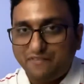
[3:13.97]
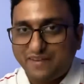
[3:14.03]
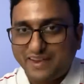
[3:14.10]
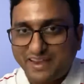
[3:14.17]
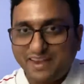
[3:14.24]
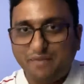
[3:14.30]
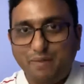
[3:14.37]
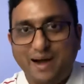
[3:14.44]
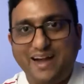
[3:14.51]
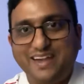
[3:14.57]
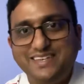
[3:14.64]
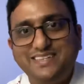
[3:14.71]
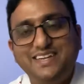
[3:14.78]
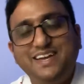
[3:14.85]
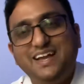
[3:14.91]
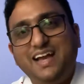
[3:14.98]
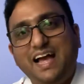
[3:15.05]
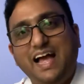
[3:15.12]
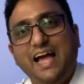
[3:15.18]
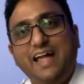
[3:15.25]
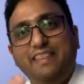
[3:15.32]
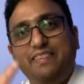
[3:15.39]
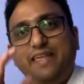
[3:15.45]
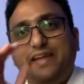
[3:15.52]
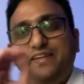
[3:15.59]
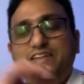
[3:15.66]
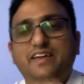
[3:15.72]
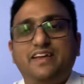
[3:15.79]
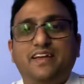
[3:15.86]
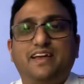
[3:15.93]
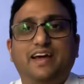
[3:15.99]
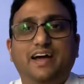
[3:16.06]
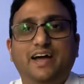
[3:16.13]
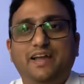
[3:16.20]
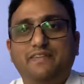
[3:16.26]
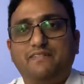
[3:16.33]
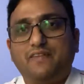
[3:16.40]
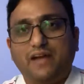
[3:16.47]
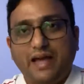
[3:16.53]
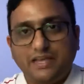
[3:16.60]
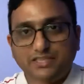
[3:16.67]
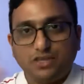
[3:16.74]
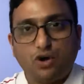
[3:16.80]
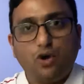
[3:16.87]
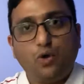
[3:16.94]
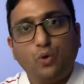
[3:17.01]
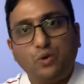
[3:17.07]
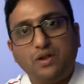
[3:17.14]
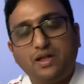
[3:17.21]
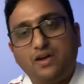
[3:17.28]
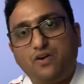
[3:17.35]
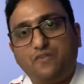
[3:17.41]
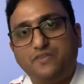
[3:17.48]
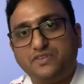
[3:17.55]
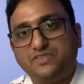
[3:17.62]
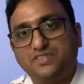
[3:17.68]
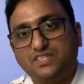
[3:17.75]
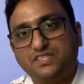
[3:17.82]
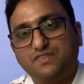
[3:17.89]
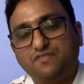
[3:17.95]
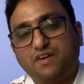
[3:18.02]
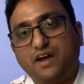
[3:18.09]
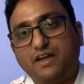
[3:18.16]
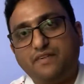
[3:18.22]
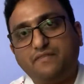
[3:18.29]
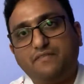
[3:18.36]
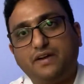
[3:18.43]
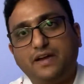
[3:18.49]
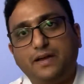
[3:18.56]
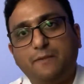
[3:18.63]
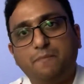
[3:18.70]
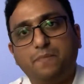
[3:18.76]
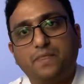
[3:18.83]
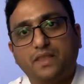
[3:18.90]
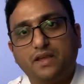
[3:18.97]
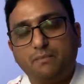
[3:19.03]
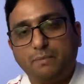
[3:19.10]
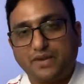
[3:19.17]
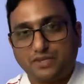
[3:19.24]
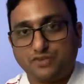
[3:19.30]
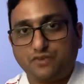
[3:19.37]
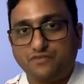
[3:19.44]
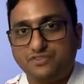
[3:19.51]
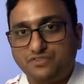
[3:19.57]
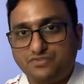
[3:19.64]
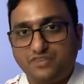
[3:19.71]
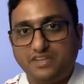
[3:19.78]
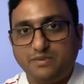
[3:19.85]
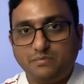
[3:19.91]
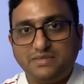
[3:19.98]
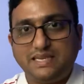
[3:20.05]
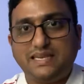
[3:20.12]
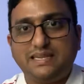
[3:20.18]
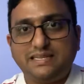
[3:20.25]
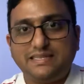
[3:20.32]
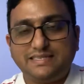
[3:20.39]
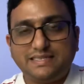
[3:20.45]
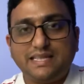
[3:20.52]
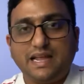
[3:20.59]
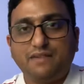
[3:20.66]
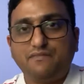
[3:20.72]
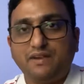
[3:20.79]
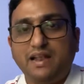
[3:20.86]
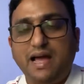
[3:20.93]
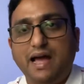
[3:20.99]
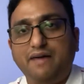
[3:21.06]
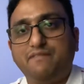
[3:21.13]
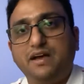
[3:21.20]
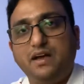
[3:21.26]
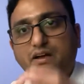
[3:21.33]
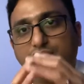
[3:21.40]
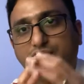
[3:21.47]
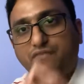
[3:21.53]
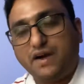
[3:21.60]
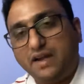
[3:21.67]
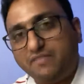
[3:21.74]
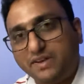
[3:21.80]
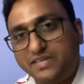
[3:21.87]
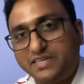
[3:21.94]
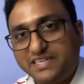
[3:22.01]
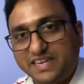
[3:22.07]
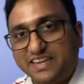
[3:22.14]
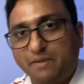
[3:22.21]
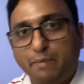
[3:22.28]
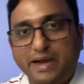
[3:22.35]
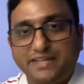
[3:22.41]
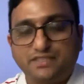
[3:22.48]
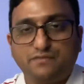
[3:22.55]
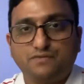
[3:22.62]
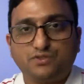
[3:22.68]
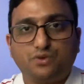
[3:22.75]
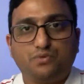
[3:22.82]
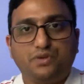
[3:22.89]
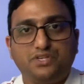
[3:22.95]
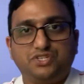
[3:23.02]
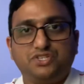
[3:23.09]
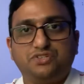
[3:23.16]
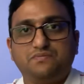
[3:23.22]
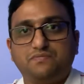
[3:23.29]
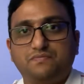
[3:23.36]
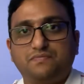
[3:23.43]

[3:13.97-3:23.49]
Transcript: gigabyte, and then as a whole, Office 365 Microsoft Stream tenant itself will have 500 gigabytes of storage.